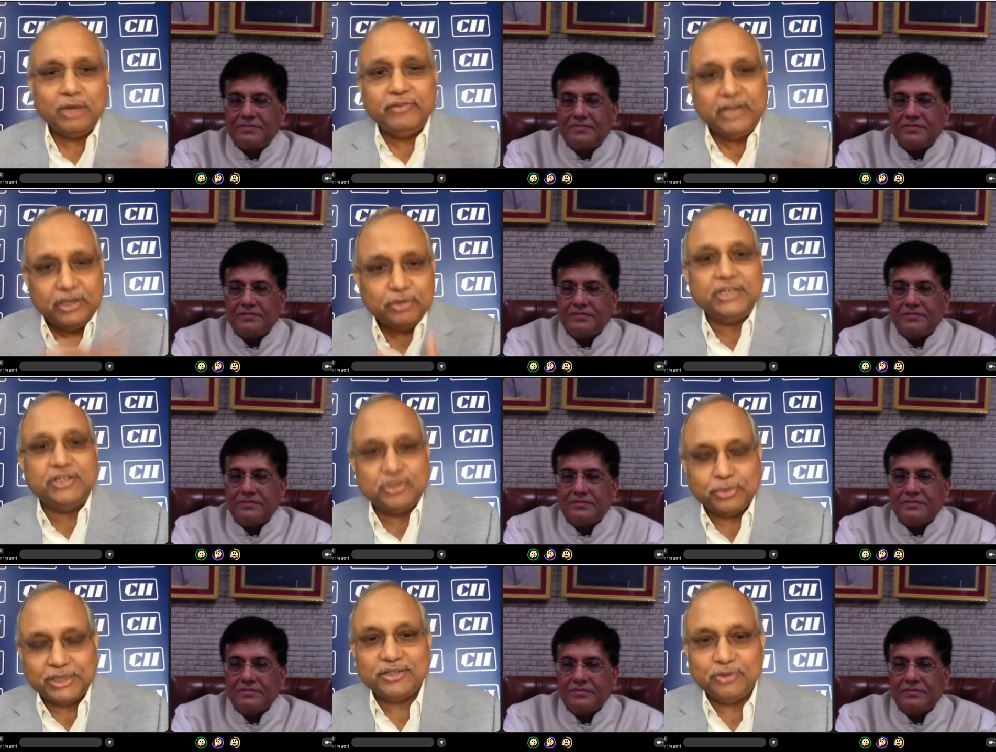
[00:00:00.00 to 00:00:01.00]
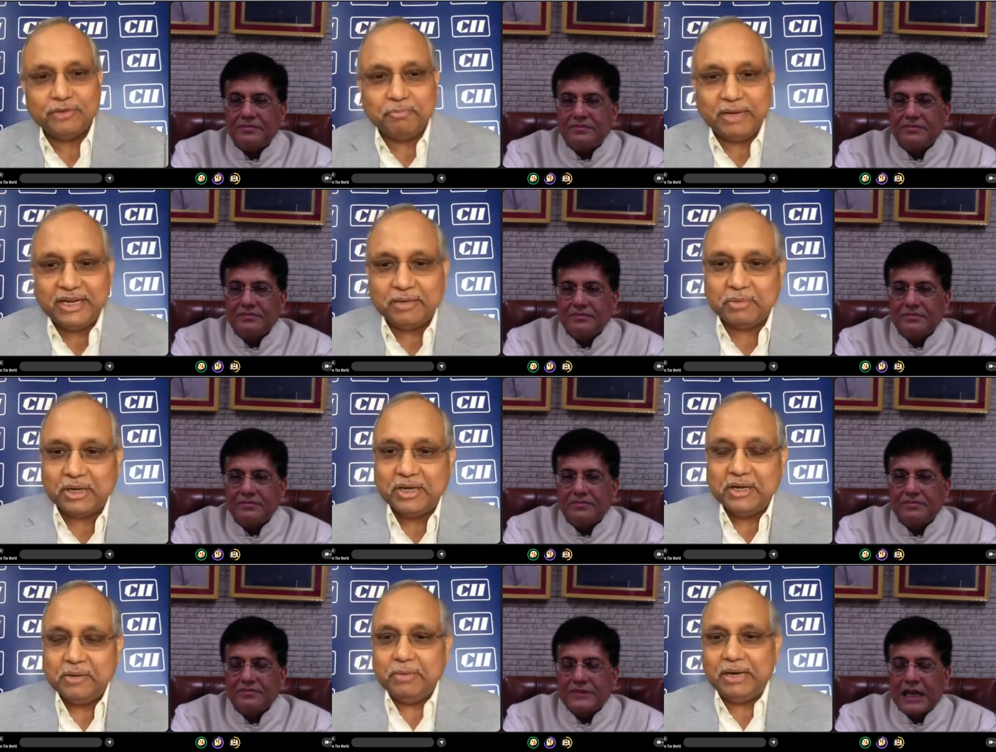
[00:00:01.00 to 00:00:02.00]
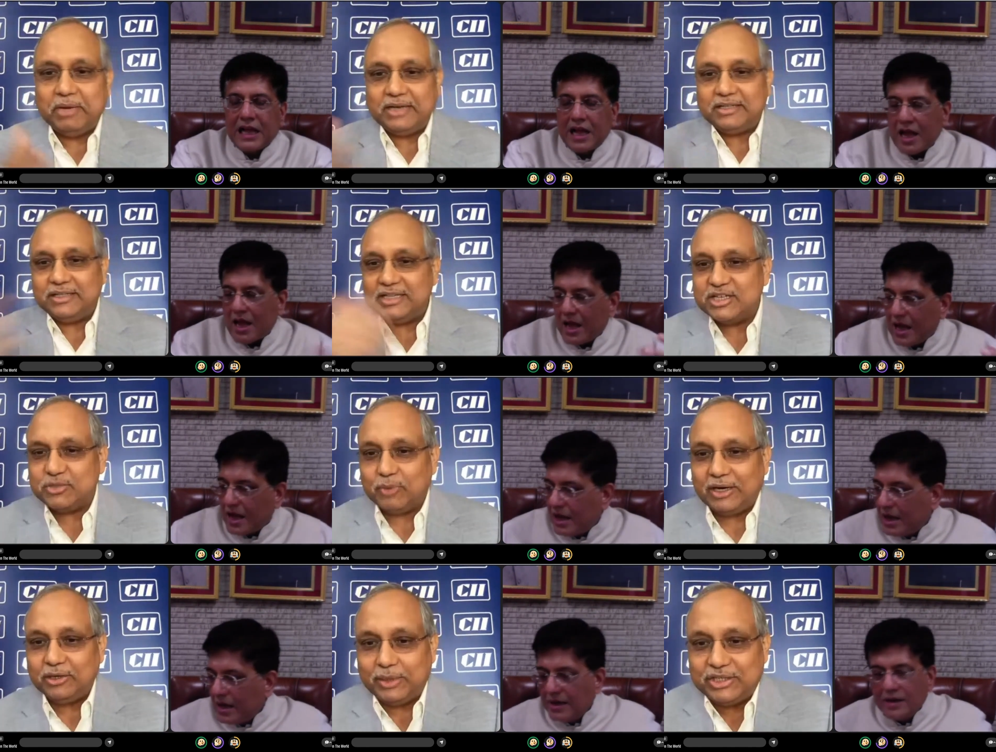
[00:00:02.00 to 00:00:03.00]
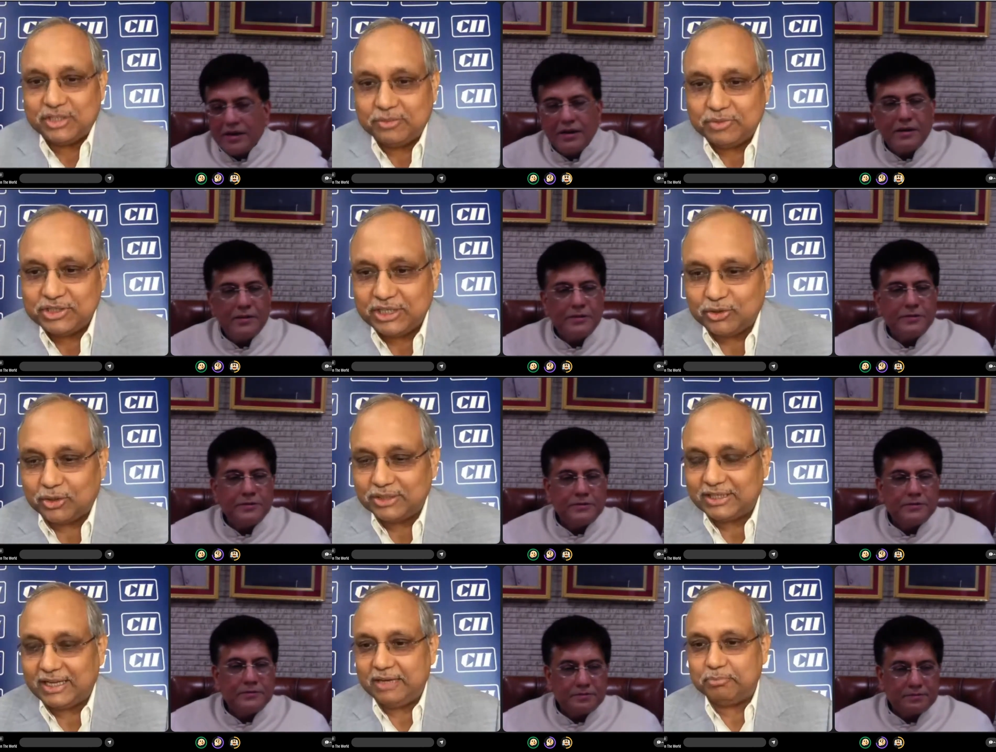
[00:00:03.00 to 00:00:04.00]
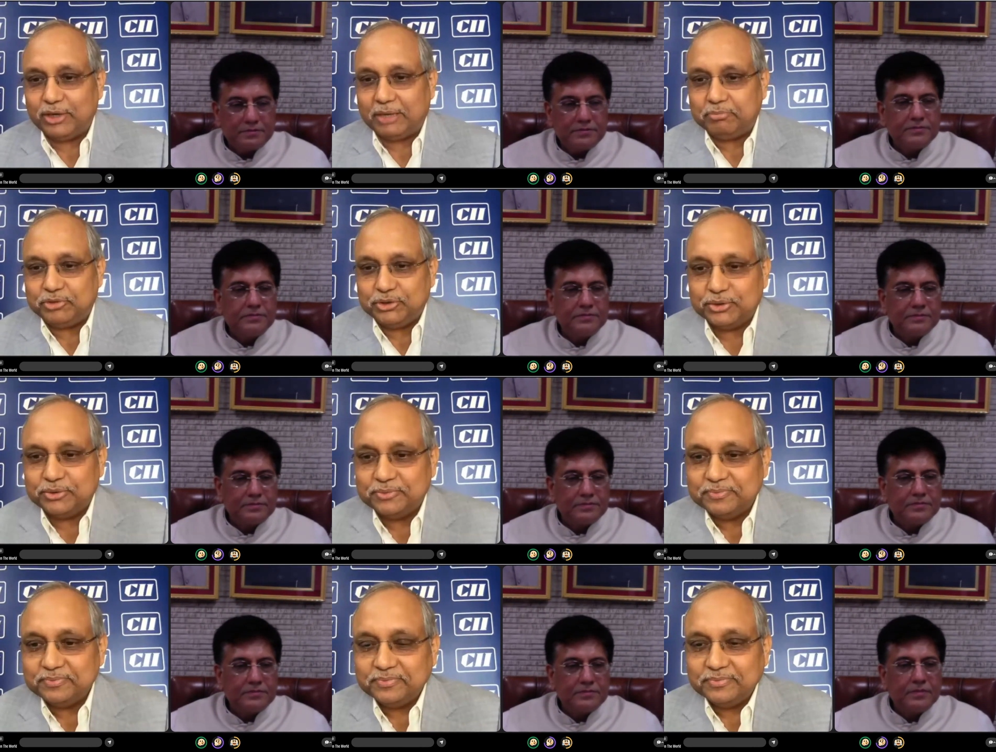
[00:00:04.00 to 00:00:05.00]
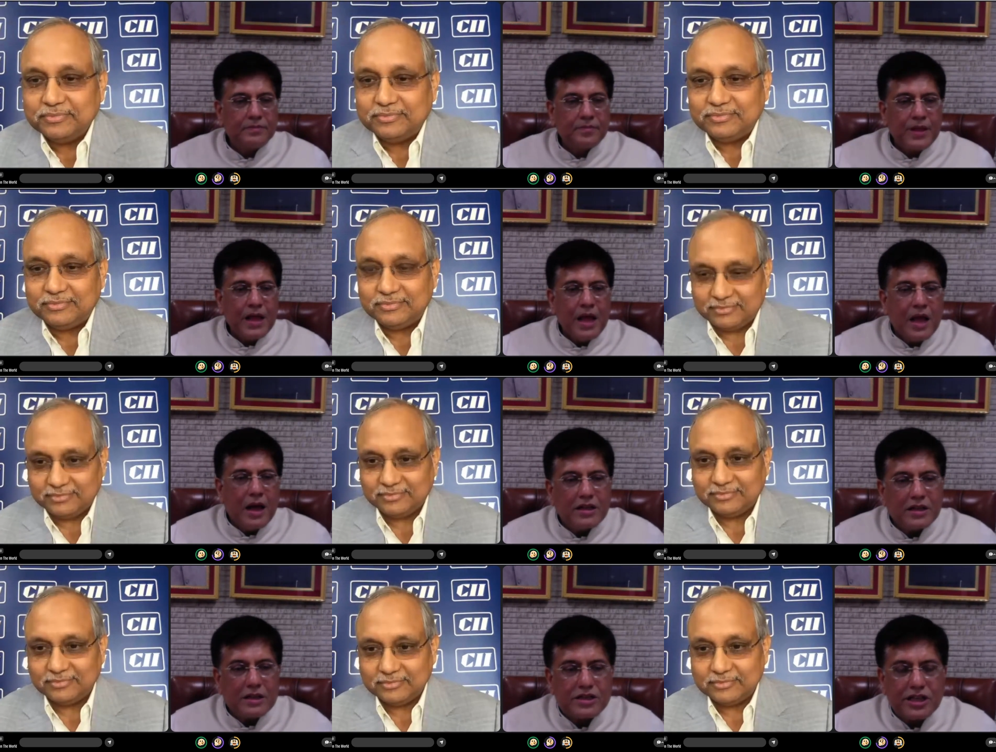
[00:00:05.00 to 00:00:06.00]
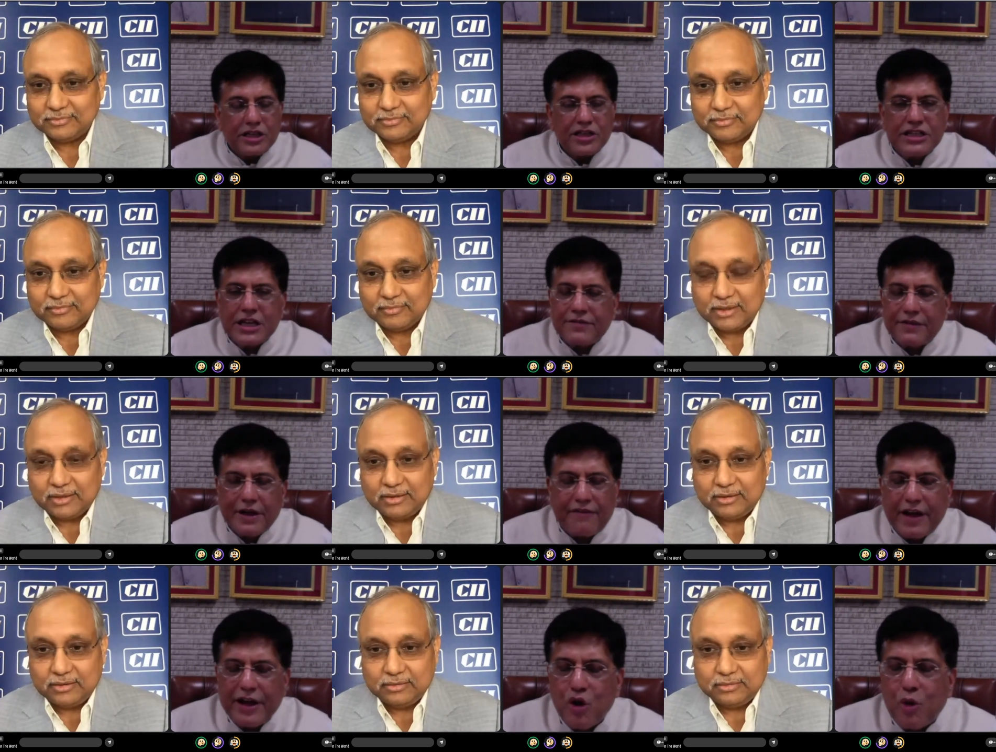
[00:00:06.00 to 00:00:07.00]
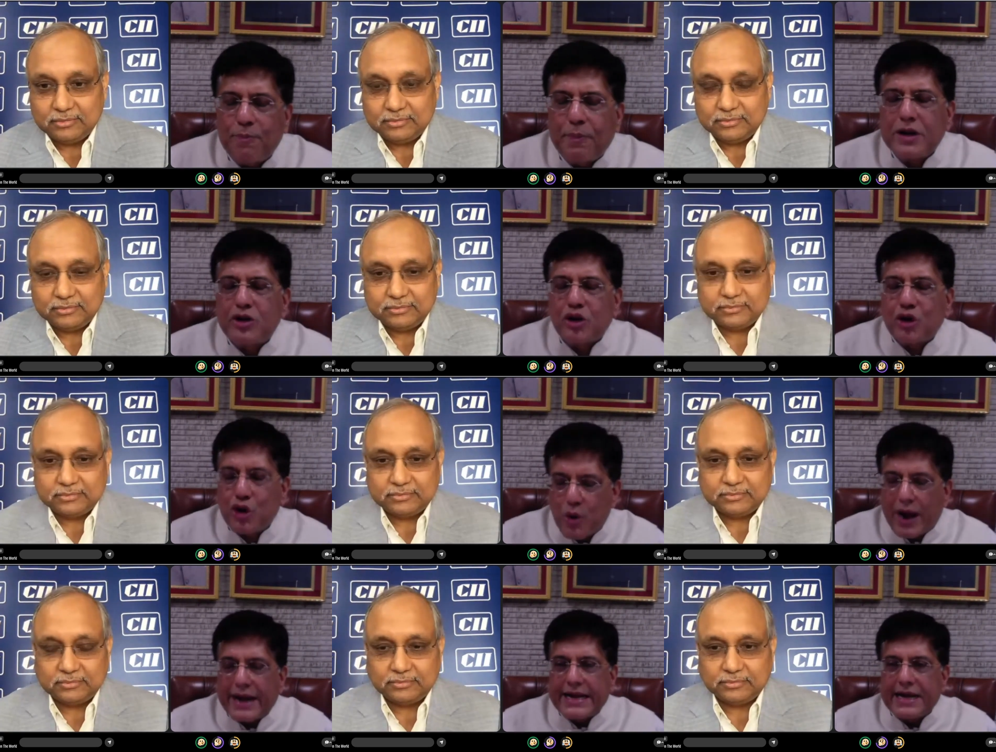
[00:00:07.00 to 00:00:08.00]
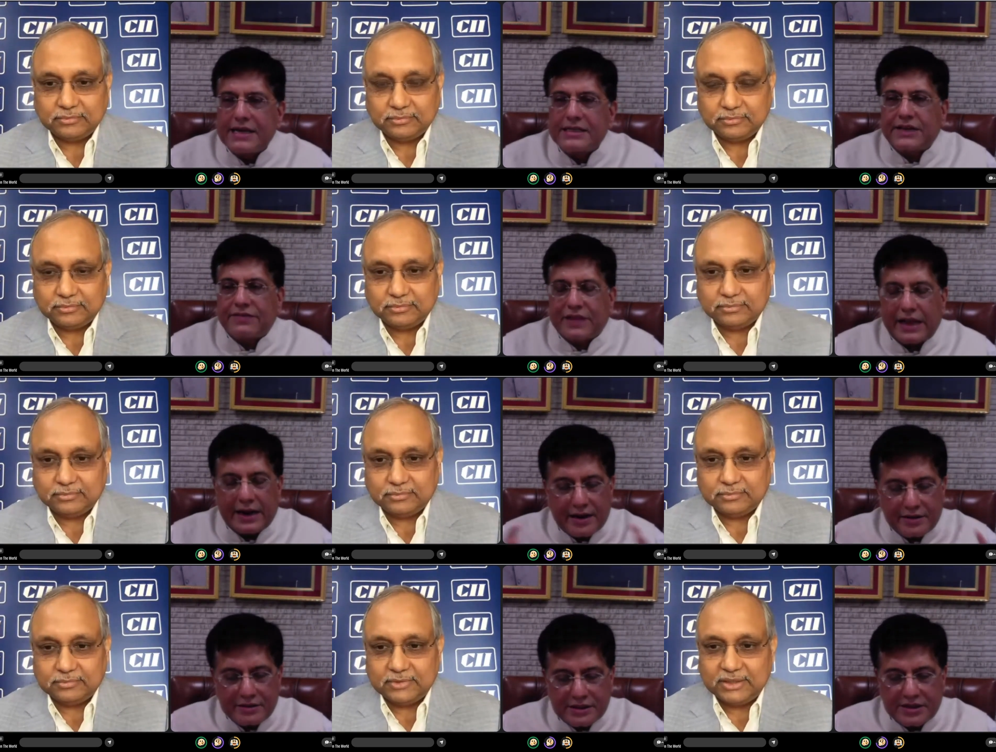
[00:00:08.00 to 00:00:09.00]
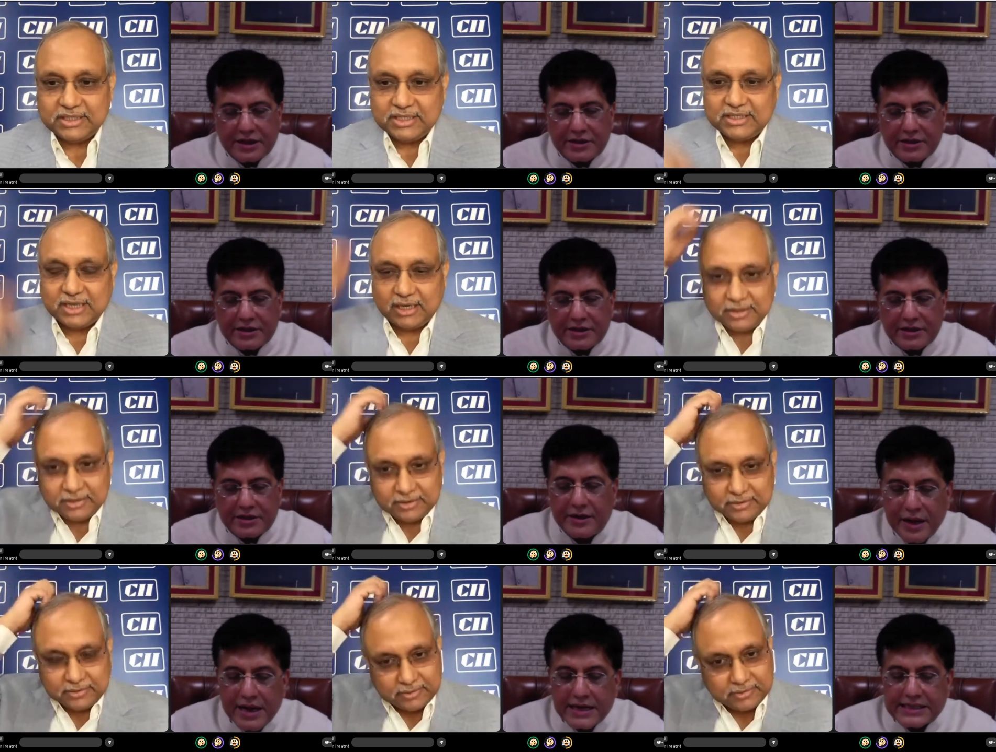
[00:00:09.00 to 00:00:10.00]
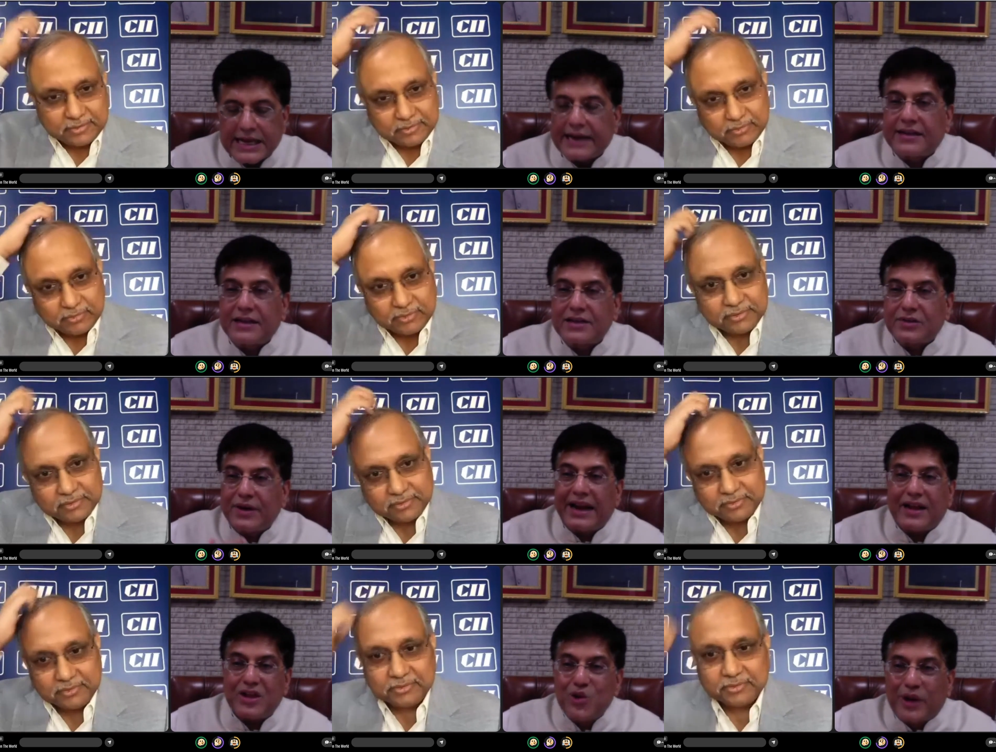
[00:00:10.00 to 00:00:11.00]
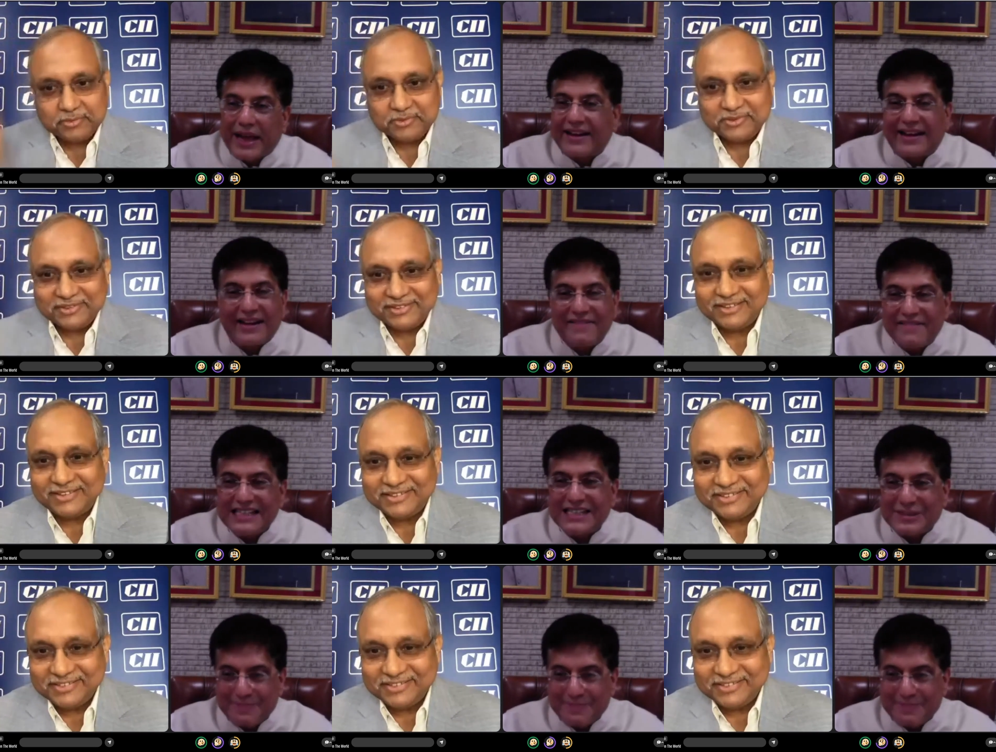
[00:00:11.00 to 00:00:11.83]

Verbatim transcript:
Speaker 1: alluded to it. You have made a, but this is one question which I thought that I'll put up to you.
Speaker 2: Chandraji, we are very open to new ideas. If there are se sectors where you can convince